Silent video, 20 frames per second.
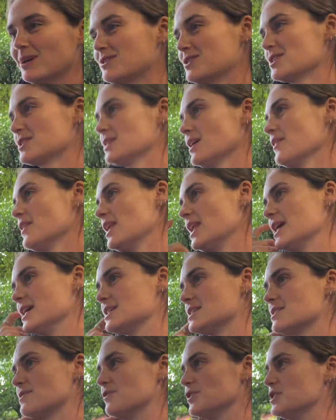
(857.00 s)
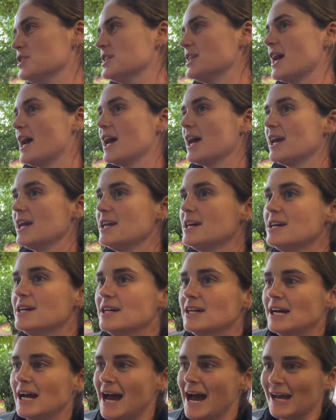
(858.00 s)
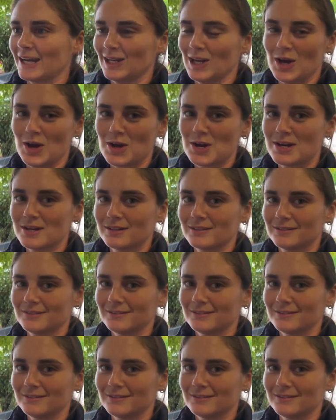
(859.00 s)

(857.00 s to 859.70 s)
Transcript: I've just done the list for today and look.